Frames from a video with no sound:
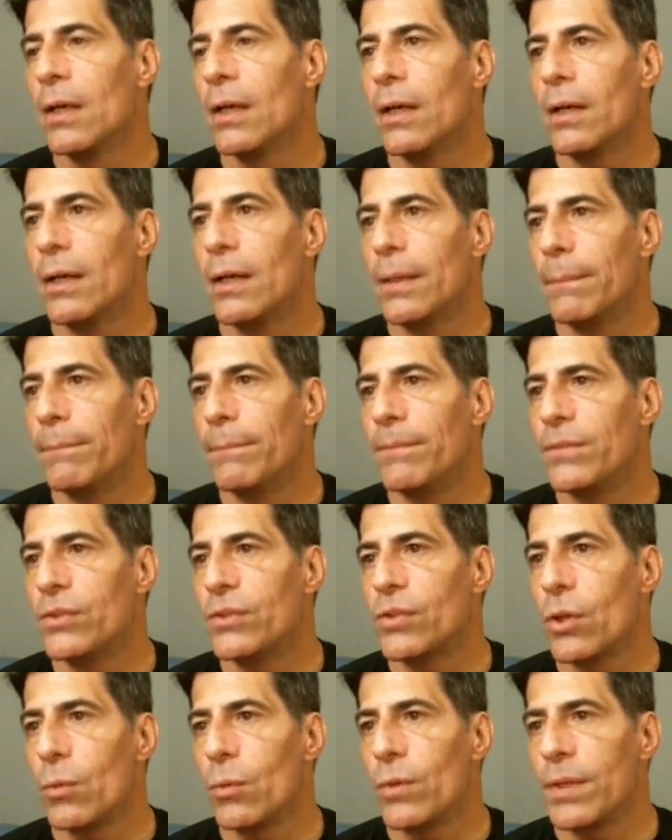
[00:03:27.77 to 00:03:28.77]
Um,
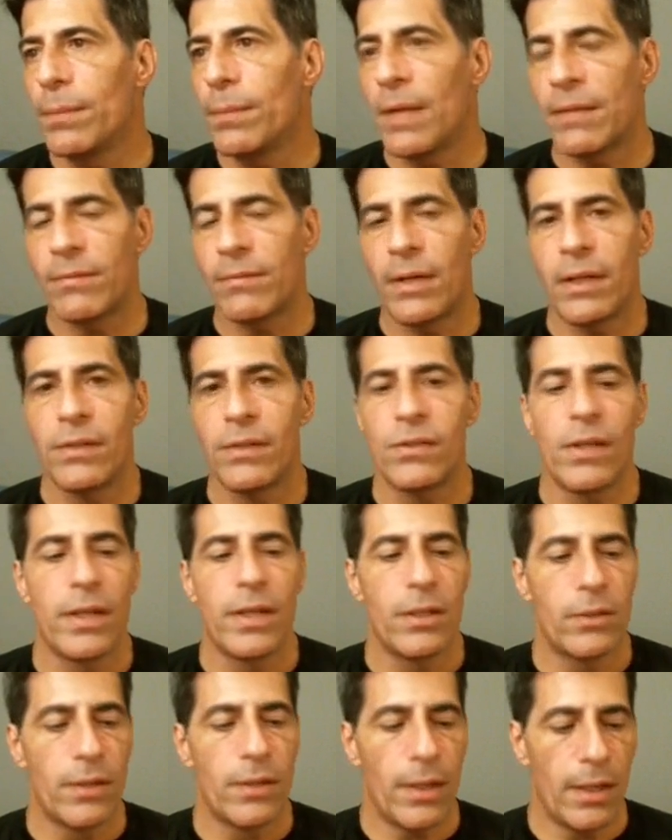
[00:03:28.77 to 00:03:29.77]
so with the Black Friday
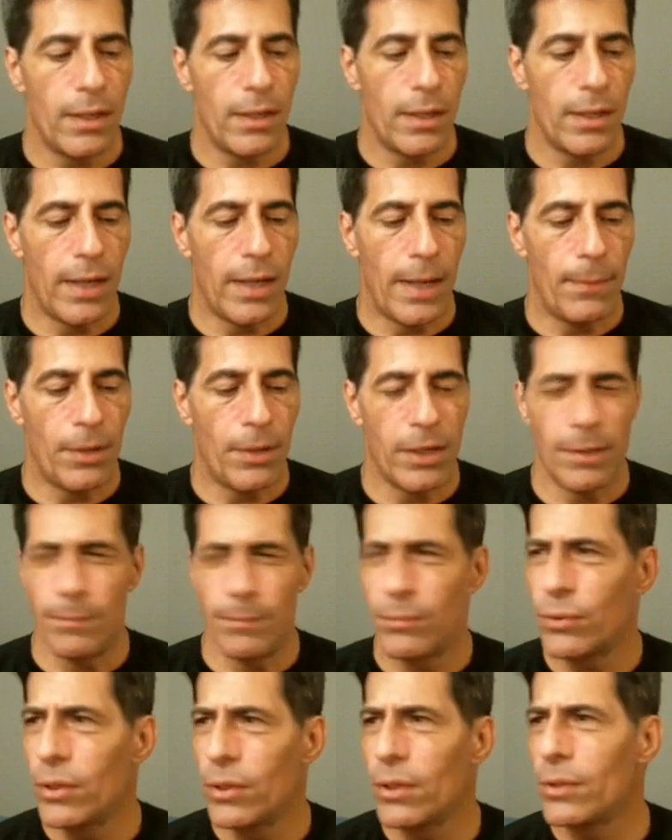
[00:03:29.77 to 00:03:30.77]
sale, uh, I bought a
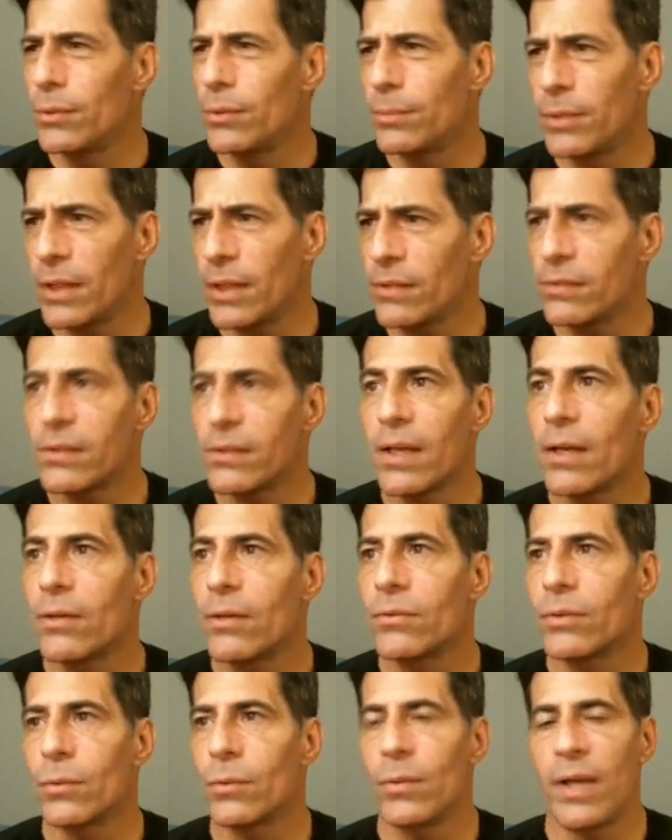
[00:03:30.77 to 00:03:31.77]
Pro Plus
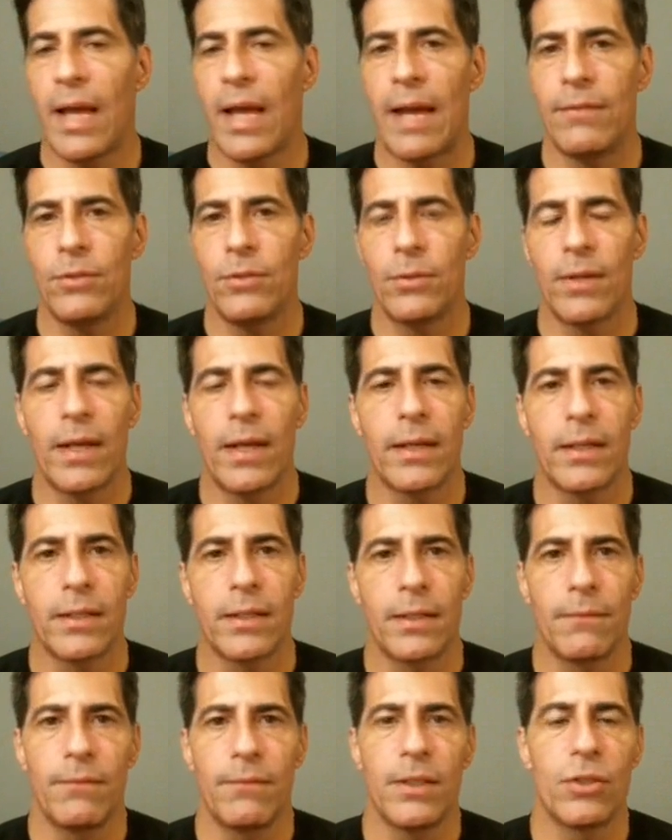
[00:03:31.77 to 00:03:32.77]
account or what have you, and I can
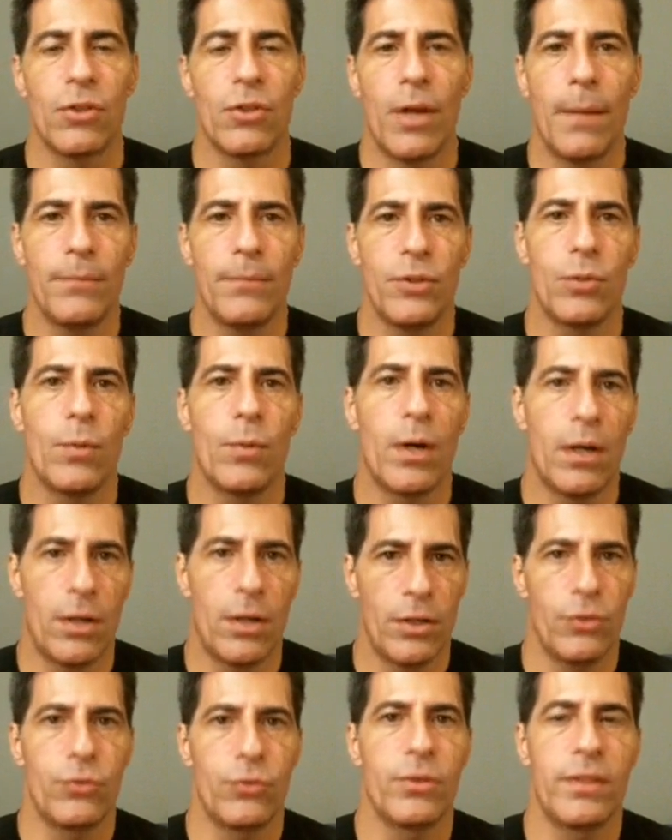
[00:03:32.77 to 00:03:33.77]
configure up to one
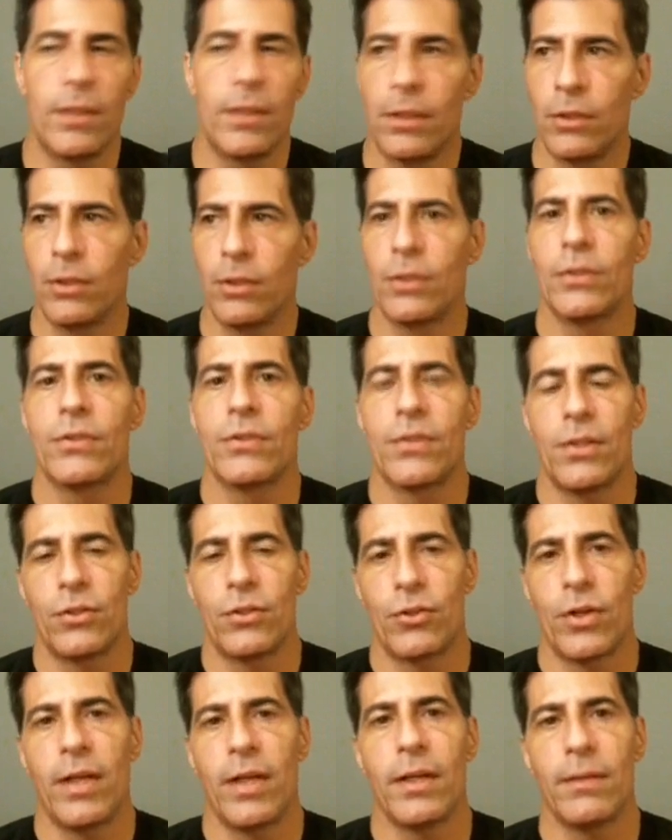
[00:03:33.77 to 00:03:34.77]
hundred alerts in
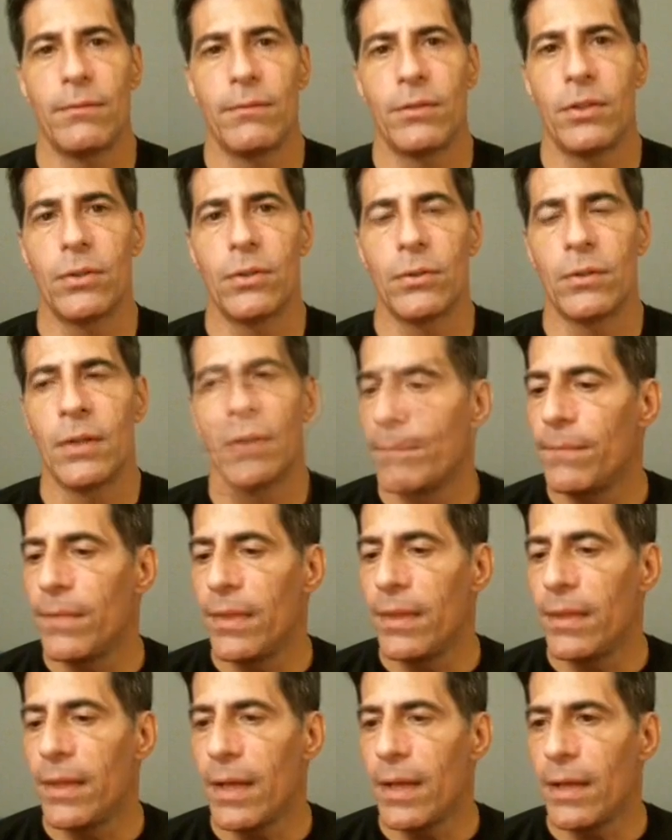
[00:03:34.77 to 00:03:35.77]
TradingView.
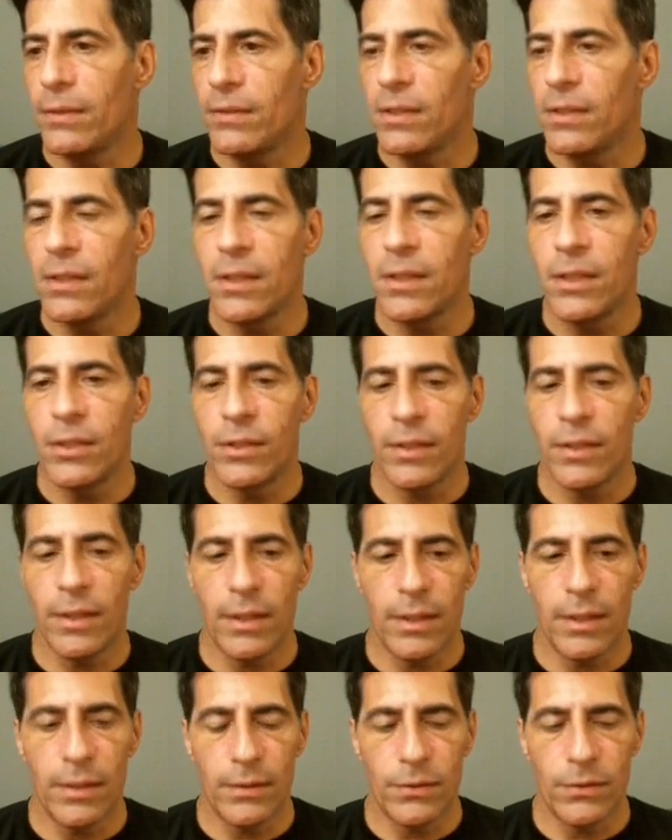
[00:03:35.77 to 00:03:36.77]
The idea here
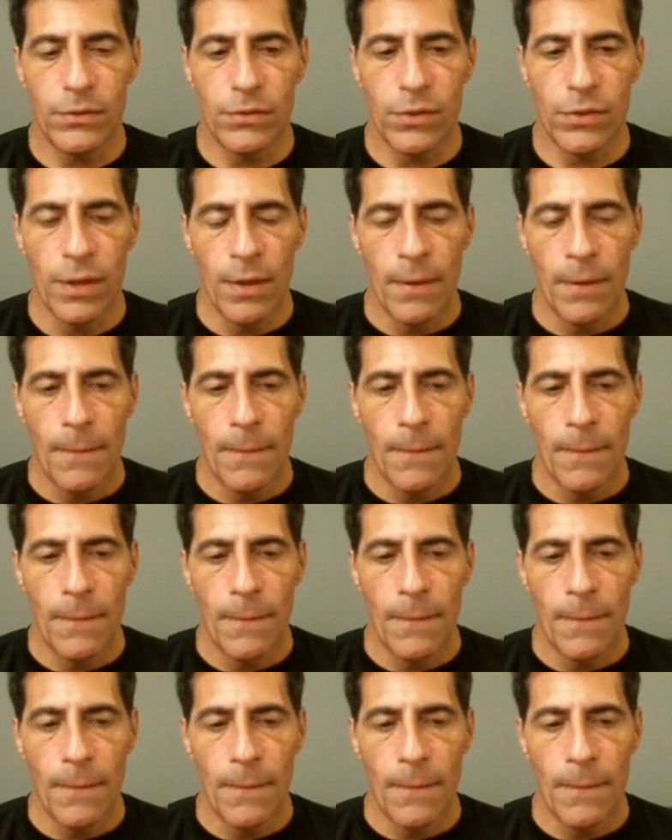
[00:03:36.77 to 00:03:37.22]
is